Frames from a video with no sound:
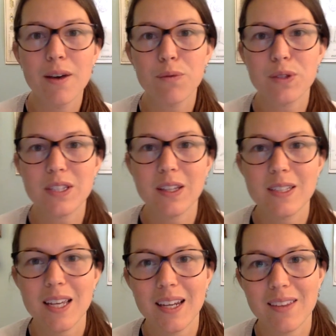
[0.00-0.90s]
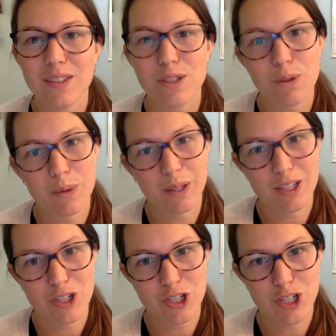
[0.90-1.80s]
facilitating this new
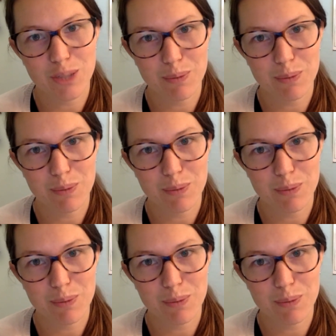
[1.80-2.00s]
relationship